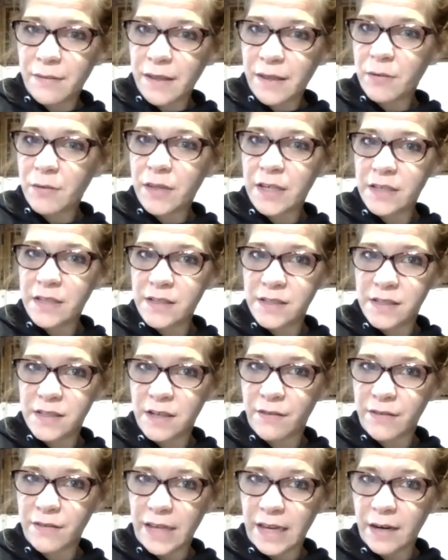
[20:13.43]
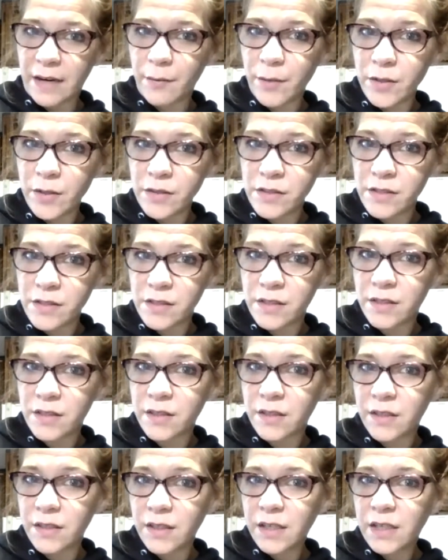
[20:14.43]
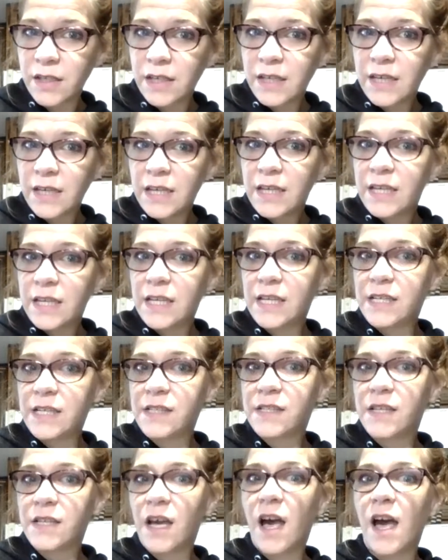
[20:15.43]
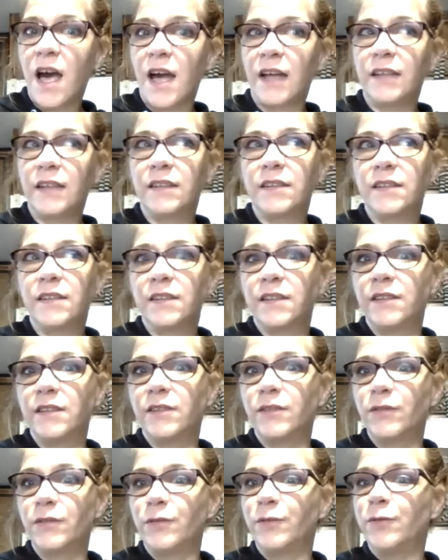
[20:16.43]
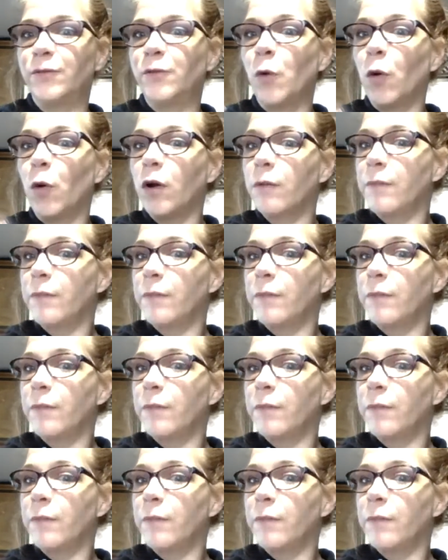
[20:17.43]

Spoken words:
thing with his stuffed animals. He's got 4